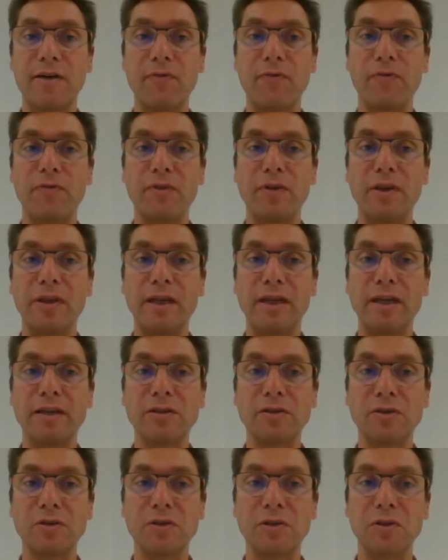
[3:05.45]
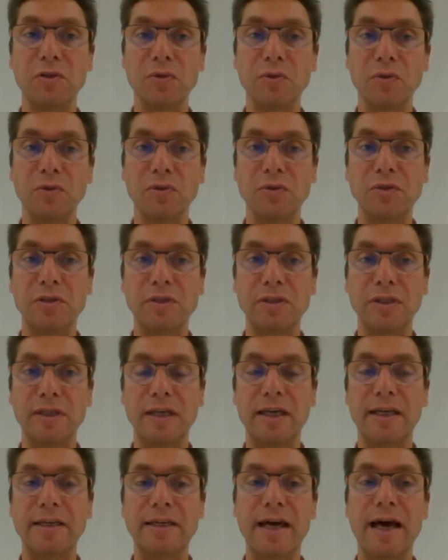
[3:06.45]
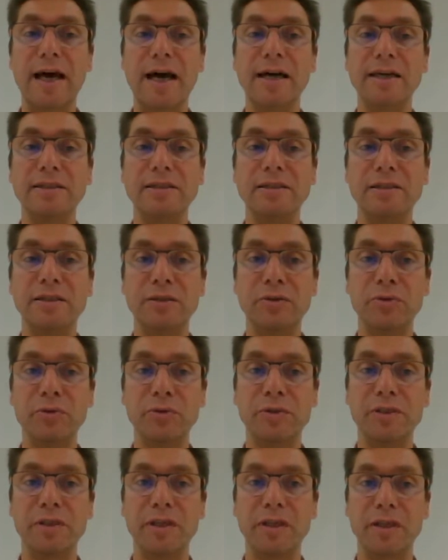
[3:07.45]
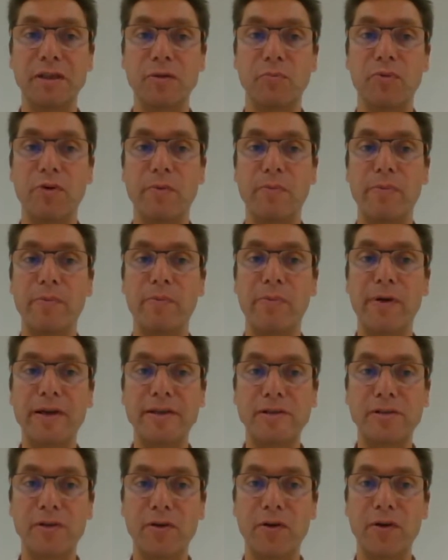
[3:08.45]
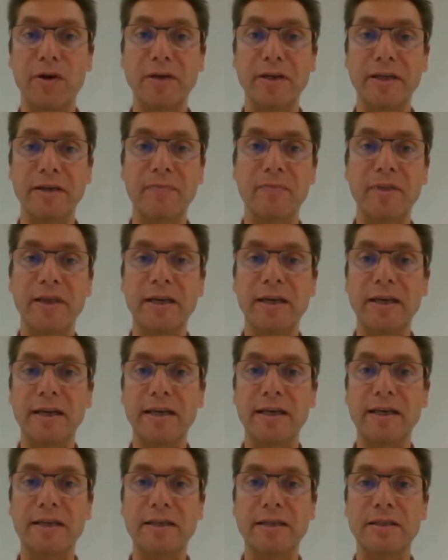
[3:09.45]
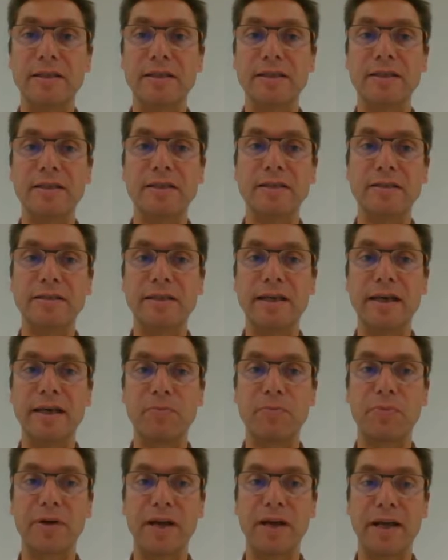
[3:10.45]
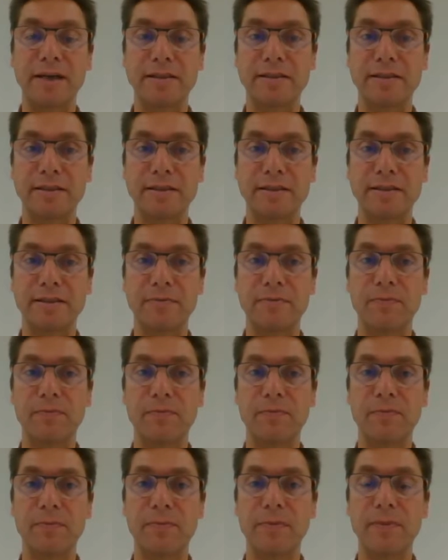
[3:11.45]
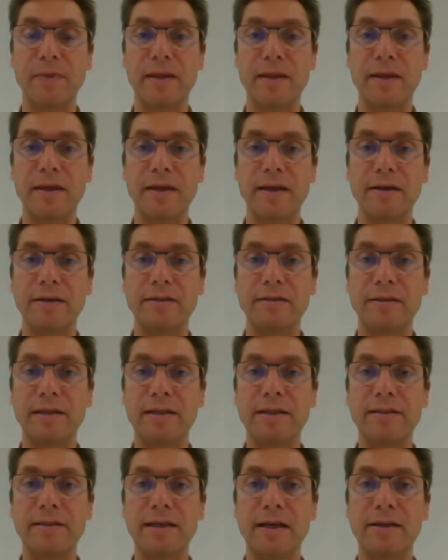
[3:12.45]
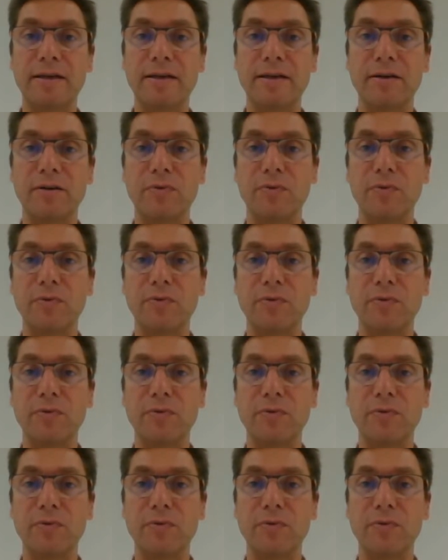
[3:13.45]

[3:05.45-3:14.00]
have introduced and are using problem-based learning in their practice. These are